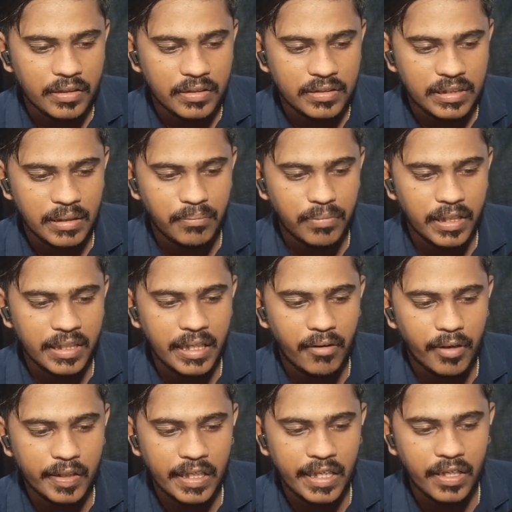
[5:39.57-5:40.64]
simply
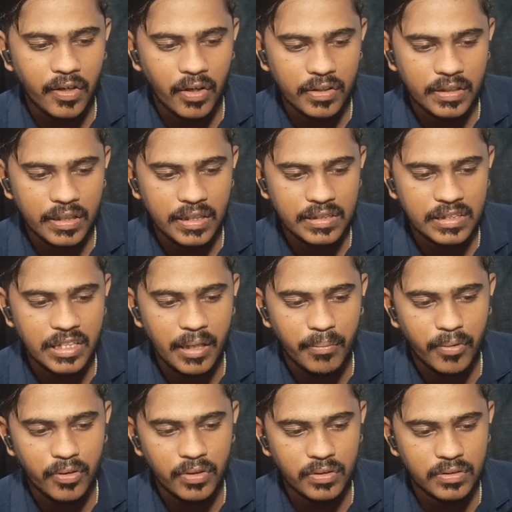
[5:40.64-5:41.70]
double click on this
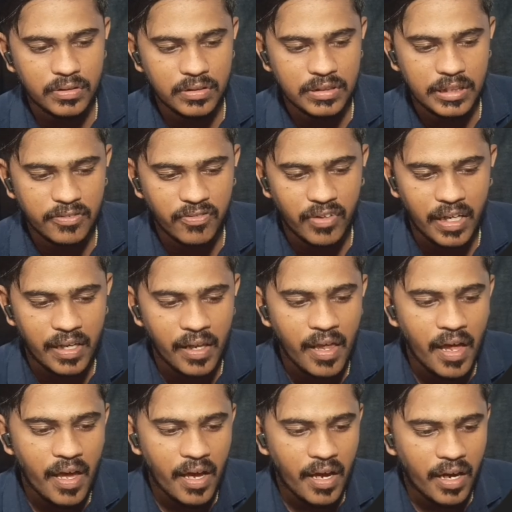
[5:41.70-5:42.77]
demo zip file
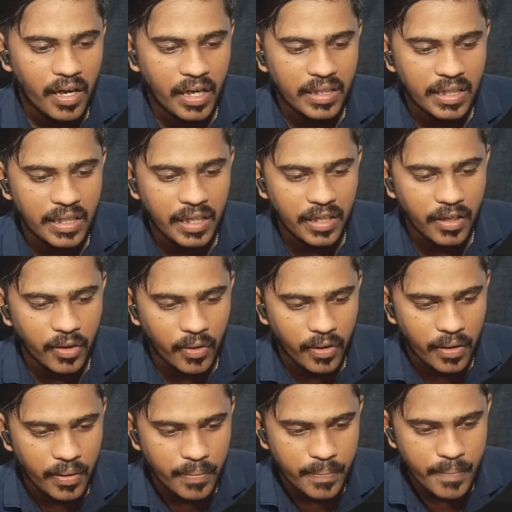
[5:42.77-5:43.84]
and click
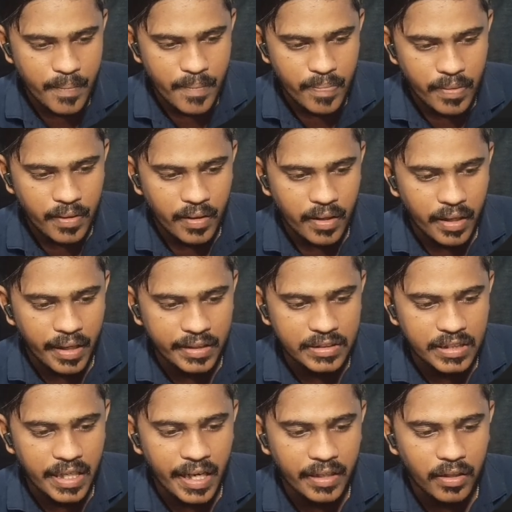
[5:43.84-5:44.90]
on
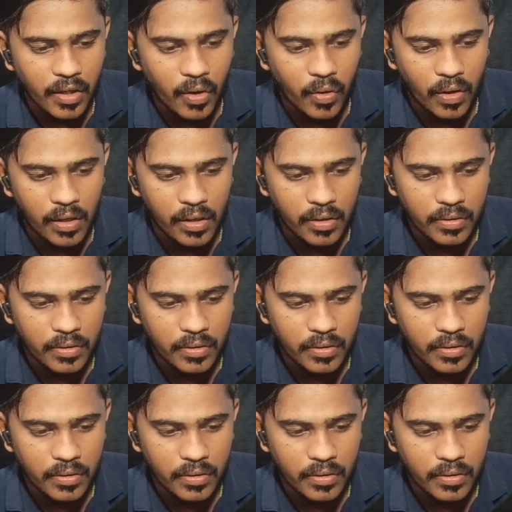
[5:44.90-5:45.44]
extract all